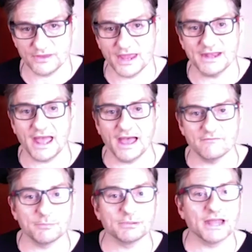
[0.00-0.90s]
and have
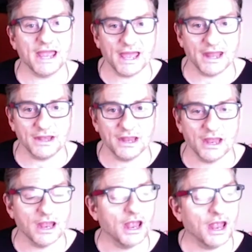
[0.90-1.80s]
a plan,
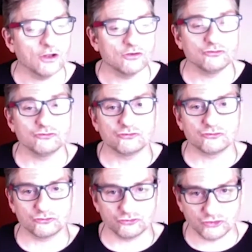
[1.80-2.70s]

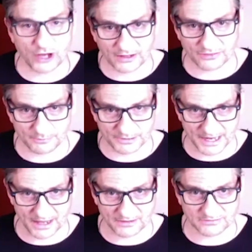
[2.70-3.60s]
check the
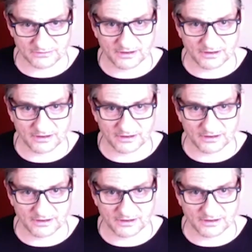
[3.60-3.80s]
plan,